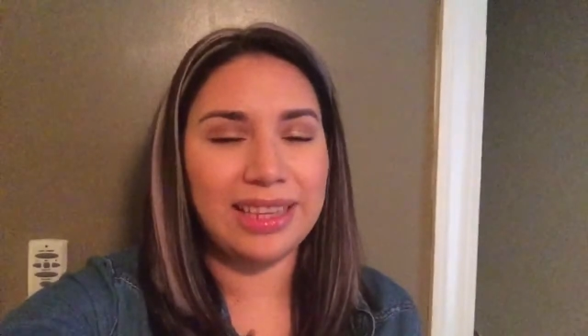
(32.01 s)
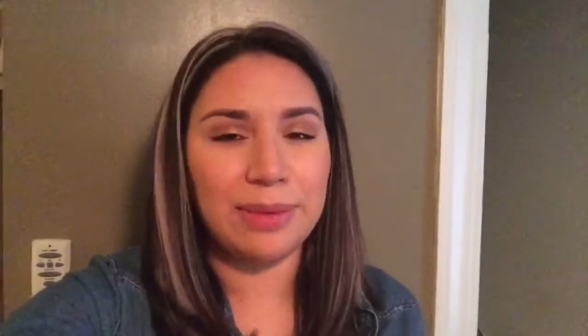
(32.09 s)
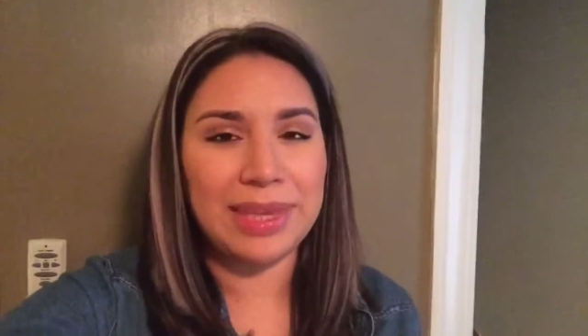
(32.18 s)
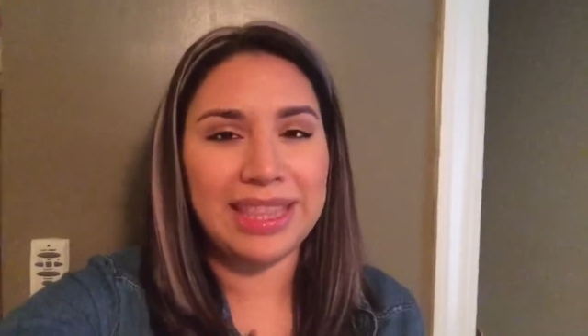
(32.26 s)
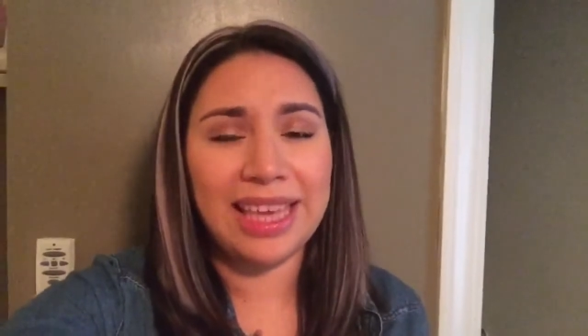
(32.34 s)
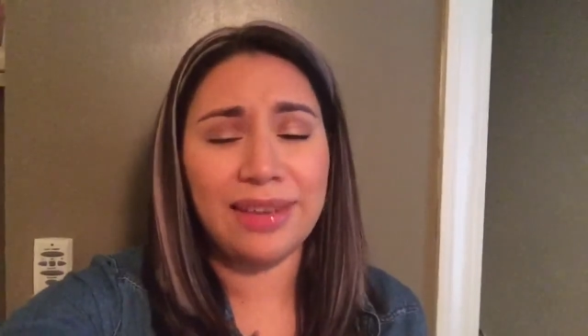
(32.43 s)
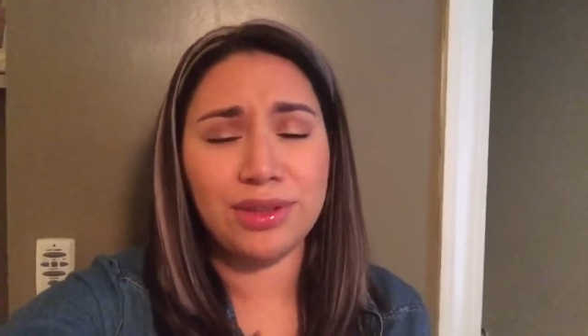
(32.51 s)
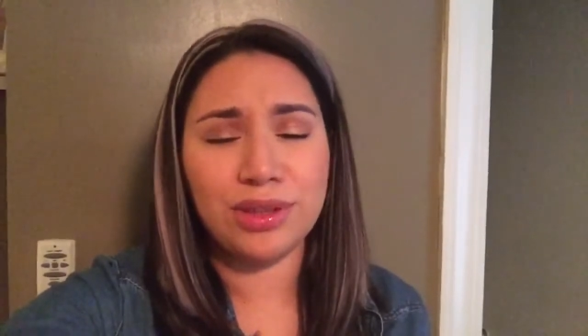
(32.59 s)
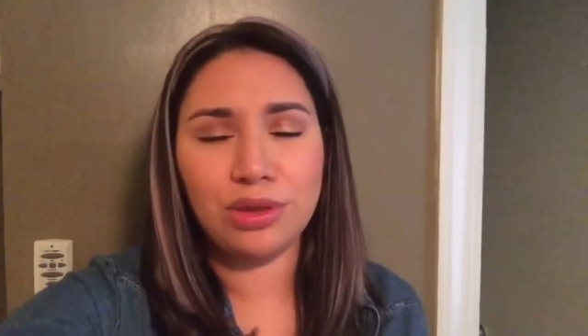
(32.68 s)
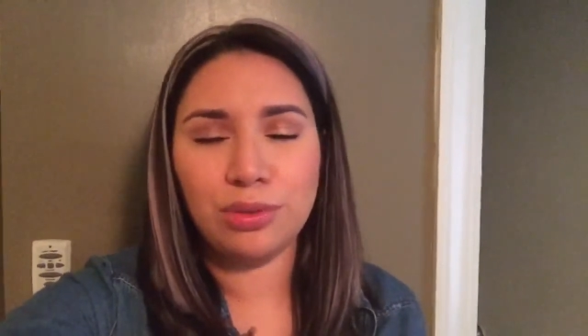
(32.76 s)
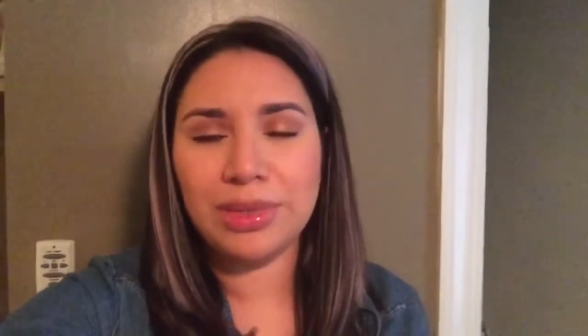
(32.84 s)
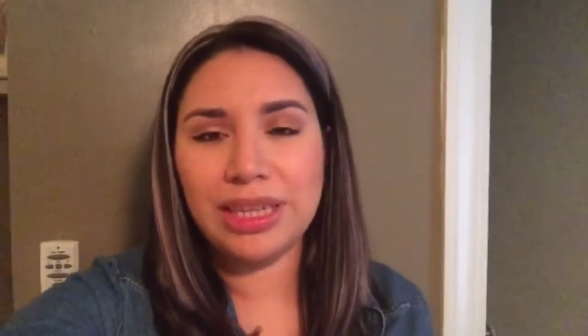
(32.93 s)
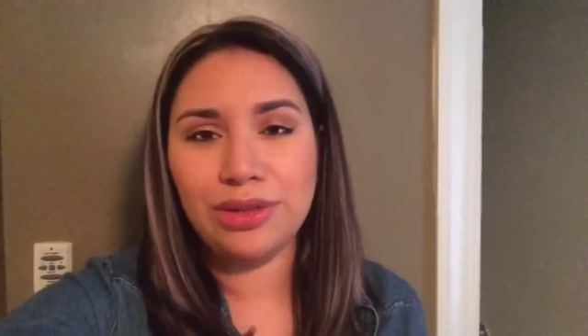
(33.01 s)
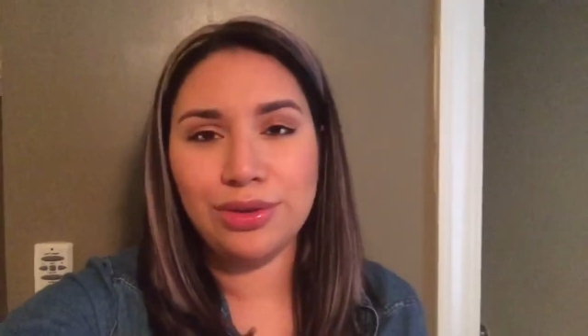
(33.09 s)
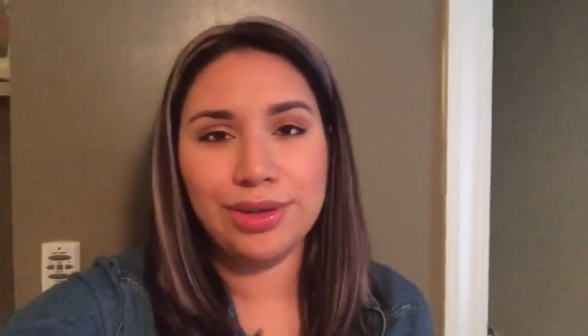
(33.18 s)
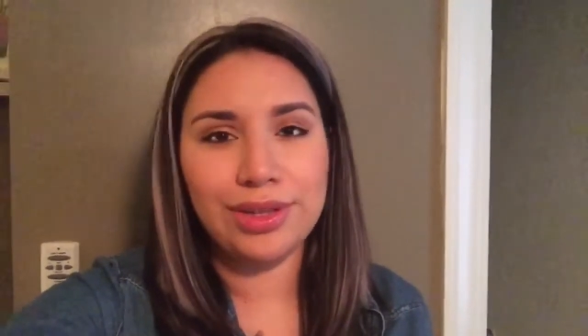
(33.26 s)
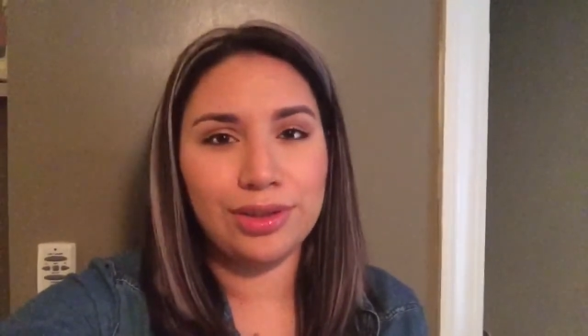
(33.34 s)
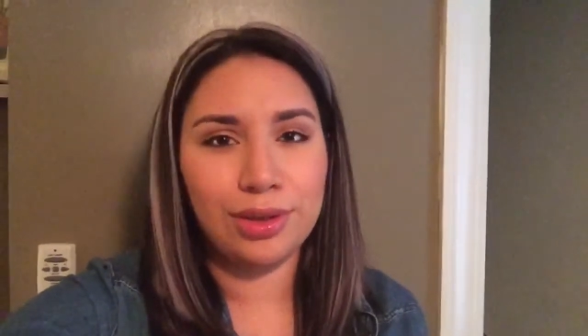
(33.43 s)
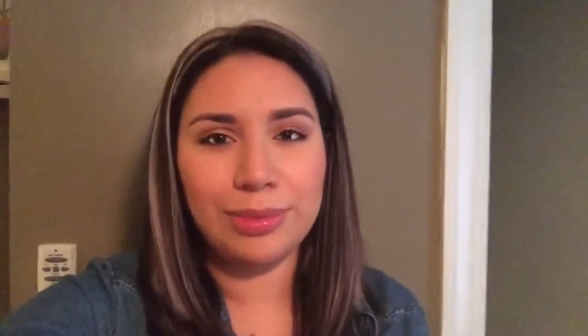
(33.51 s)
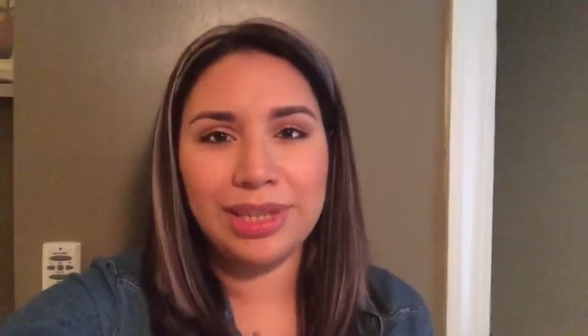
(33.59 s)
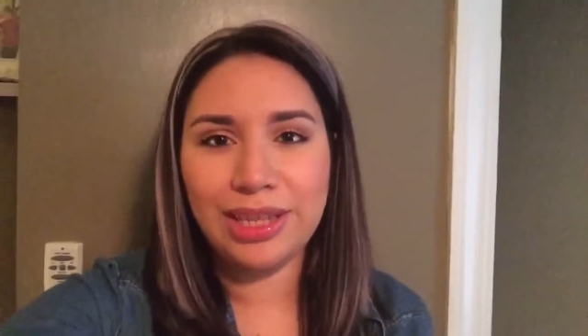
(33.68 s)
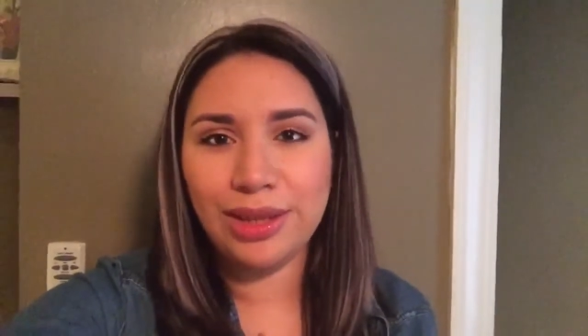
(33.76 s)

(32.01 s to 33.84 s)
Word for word: I mean, they have so many toys, so many